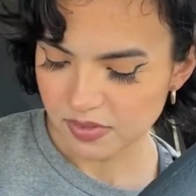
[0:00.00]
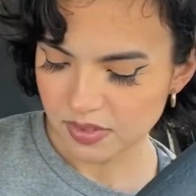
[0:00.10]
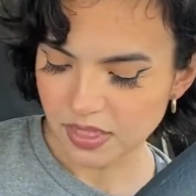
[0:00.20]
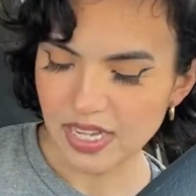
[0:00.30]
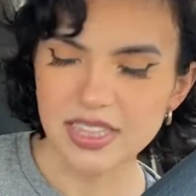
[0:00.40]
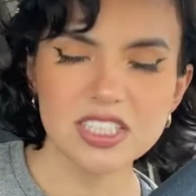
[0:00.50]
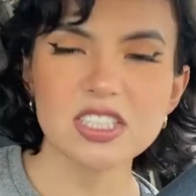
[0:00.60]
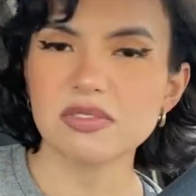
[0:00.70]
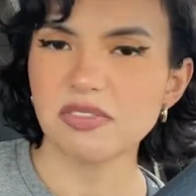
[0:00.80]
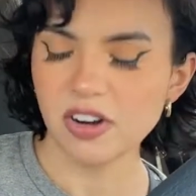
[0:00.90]
like, this
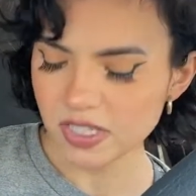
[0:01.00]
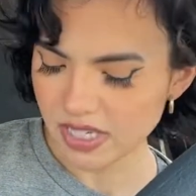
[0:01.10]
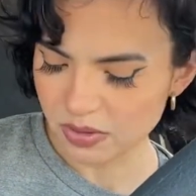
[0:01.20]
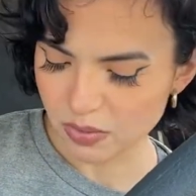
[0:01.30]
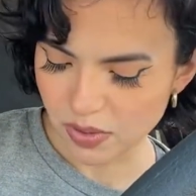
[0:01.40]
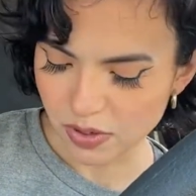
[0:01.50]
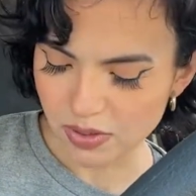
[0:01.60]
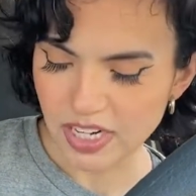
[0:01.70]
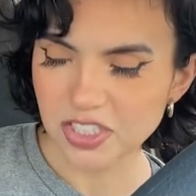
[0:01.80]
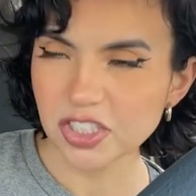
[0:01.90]
is far down the
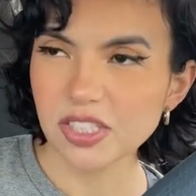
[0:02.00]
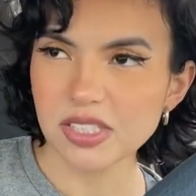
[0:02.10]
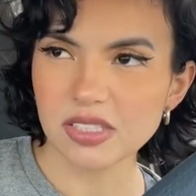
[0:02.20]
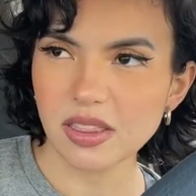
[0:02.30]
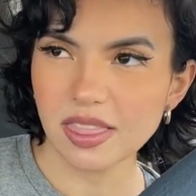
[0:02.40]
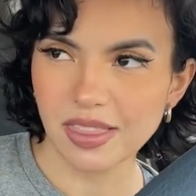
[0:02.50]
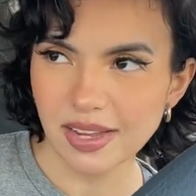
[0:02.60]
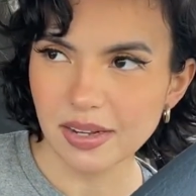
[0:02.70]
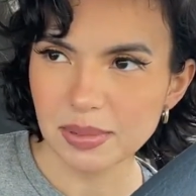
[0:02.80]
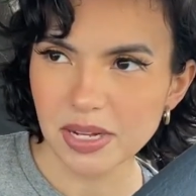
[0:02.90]
road. I shouldn't
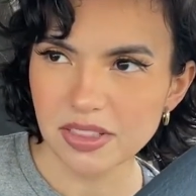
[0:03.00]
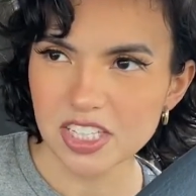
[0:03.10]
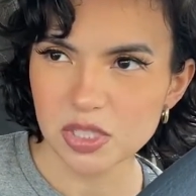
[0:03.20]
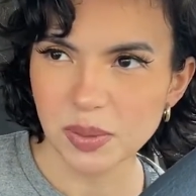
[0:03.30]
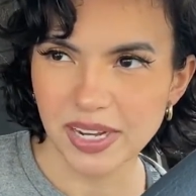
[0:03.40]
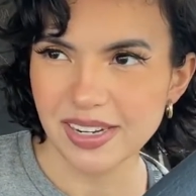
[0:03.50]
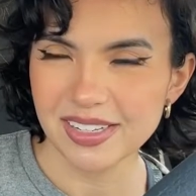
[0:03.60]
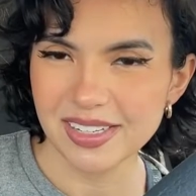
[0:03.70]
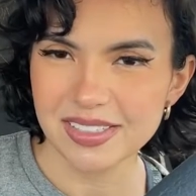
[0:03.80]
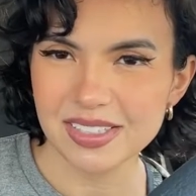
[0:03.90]
think about this, but
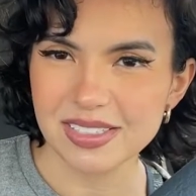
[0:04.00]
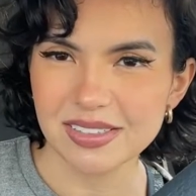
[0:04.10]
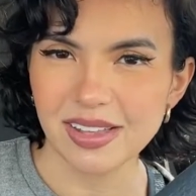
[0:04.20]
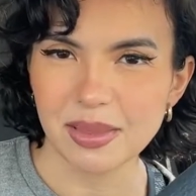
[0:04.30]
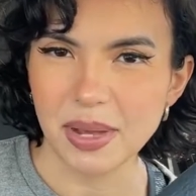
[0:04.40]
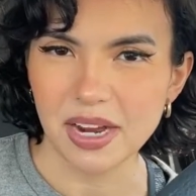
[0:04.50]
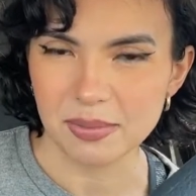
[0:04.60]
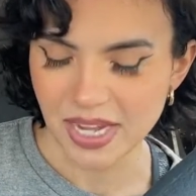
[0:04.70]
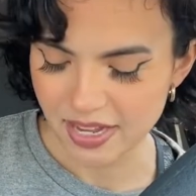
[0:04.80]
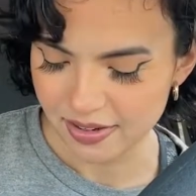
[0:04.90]
it is in the back of
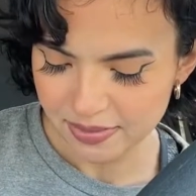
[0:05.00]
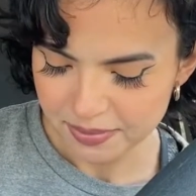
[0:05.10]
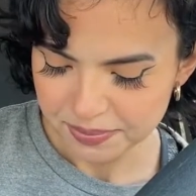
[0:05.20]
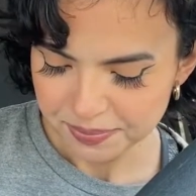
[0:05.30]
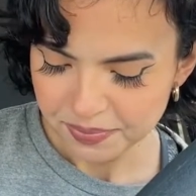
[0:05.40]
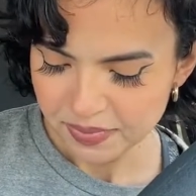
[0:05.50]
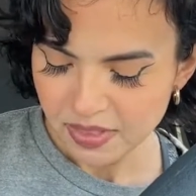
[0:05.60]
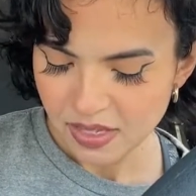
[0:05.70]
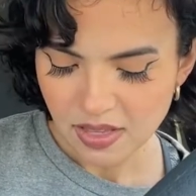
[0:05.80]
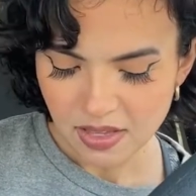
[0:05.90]
my head.
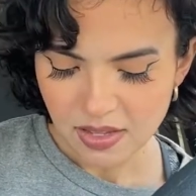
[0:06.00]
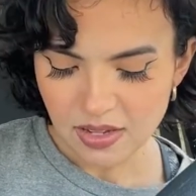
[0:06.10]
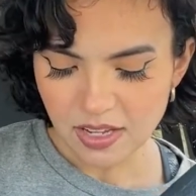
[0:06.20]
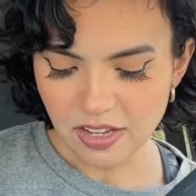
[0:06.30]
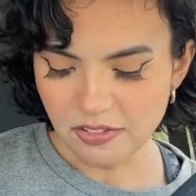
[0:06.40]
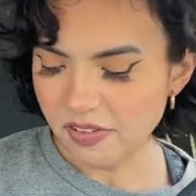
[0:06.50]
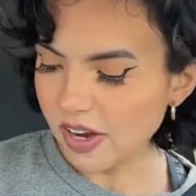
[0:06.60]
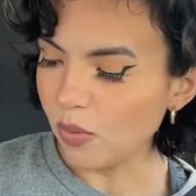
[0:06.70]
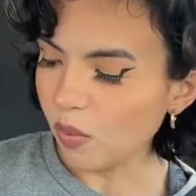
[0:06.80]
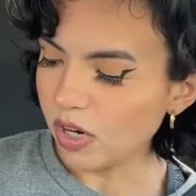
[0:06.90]
If
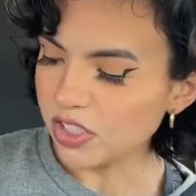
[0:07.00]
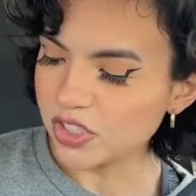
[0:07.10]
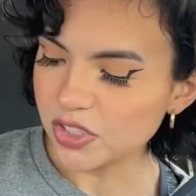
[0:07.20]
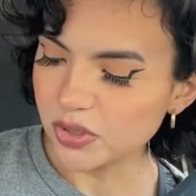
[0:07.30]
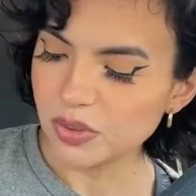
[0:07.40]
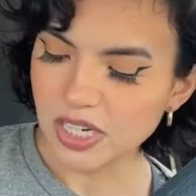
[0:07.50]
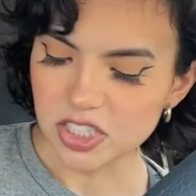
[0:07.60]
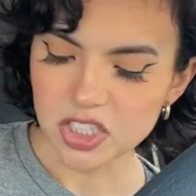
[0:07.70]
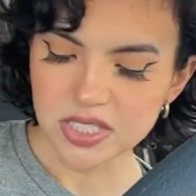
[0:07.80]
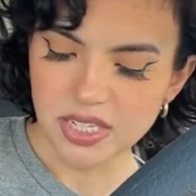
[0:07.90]
I want to
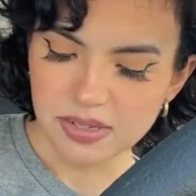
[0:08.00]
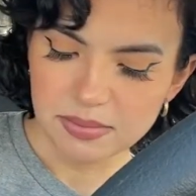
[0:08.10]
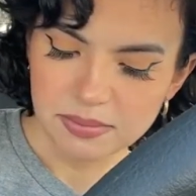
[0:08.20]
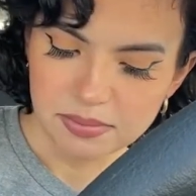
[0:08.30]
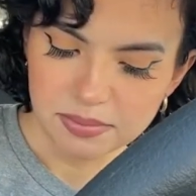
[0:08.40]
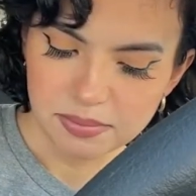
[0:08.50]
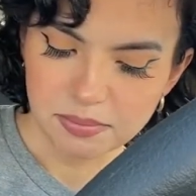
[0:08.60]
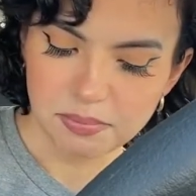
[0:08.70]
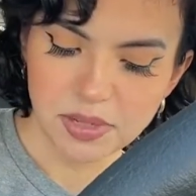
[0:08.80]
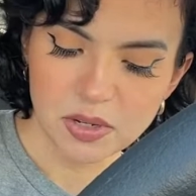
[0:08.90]
actually
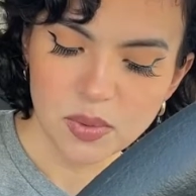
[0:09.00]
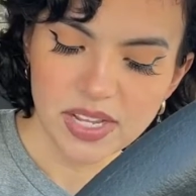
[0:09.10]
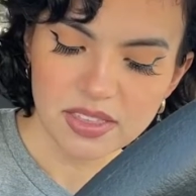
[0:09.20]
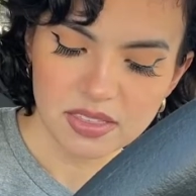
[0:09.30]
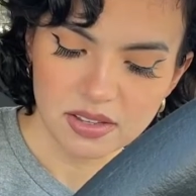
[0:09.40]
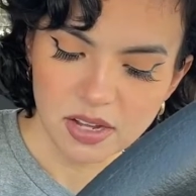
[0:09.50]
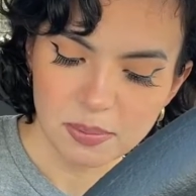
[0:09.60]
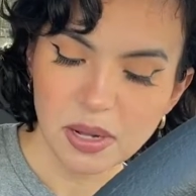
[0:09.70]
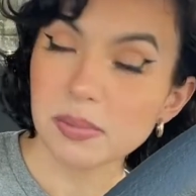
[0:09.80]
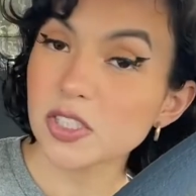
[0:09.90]
be with a
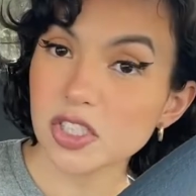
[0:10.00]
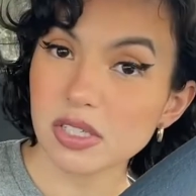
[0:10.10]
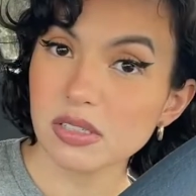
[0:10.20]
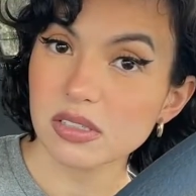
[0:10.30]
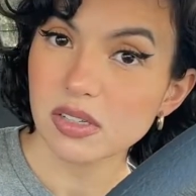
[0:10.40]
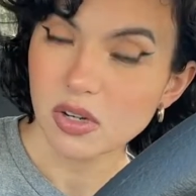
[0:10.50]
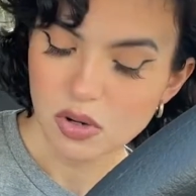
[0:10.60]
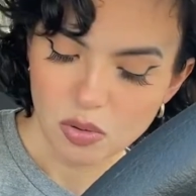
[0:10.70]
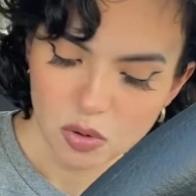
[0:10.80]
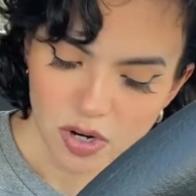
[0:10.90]
publisher
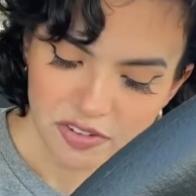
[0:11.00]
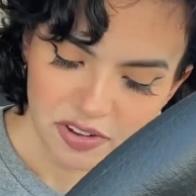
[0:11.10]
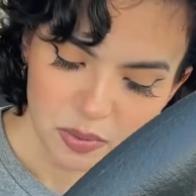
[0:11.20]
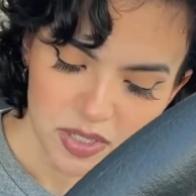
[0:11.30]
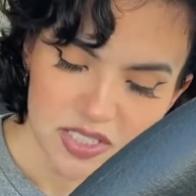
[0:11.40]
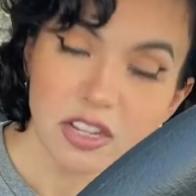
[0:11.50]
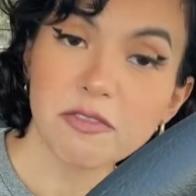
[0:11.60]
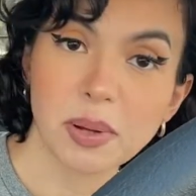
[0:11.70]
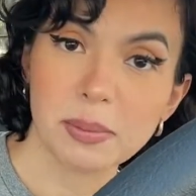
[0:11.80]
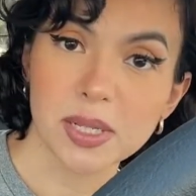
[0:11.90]
or if I want to
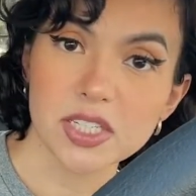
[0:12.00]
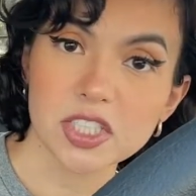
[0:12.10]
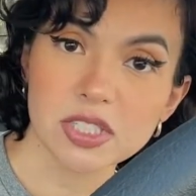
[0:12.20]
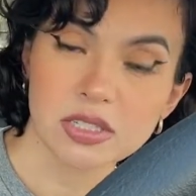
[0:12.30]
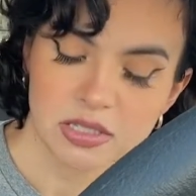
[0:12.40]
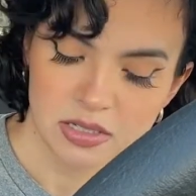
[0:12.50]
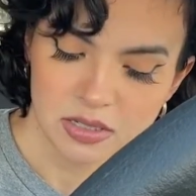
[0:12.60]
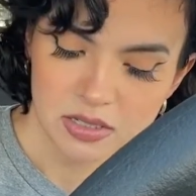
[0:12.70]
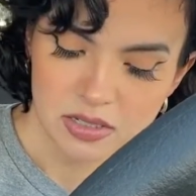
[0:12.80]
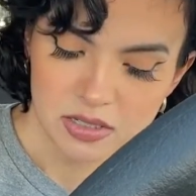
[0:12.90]
self-publish.
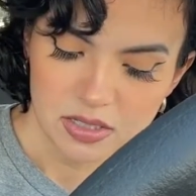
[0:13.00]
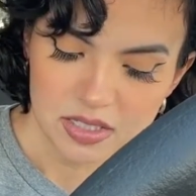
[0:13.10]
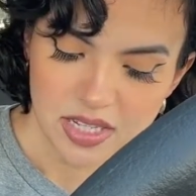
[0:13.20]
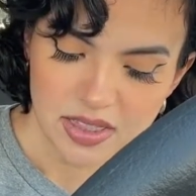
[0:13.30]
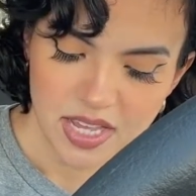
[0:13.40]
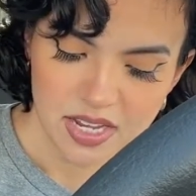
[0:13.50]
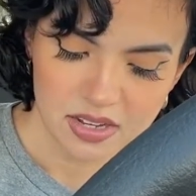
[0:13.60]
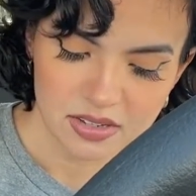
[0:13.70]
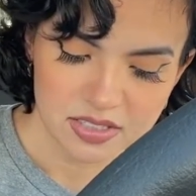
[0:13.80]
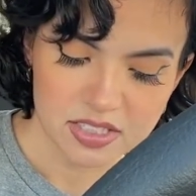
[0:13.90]
Because I think,
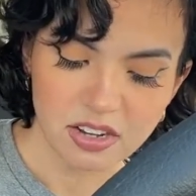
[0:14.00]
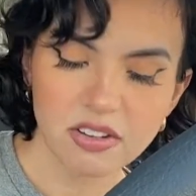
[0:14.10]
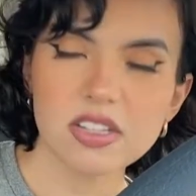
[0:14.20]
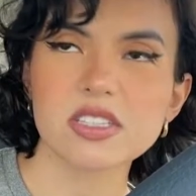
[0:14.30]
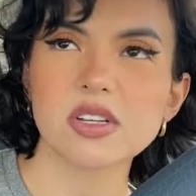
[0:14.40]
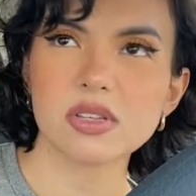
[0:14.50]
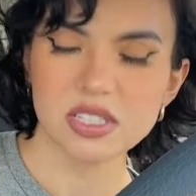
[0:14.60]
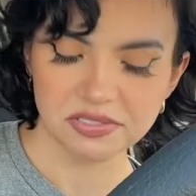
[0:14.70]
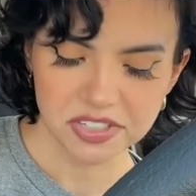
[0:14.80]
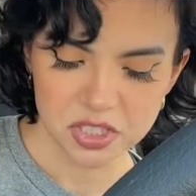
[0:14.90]
so the
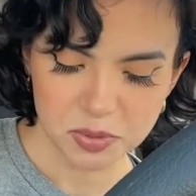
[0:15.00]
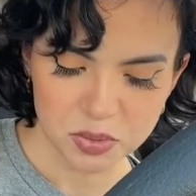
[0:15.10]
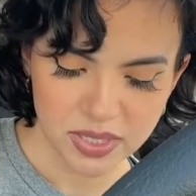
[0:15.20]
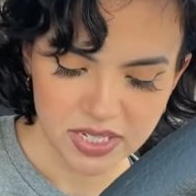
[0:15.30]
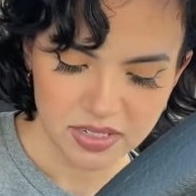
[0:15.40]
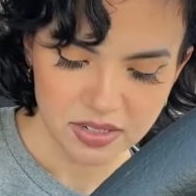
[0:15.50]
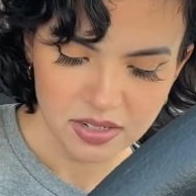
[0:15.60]
difference between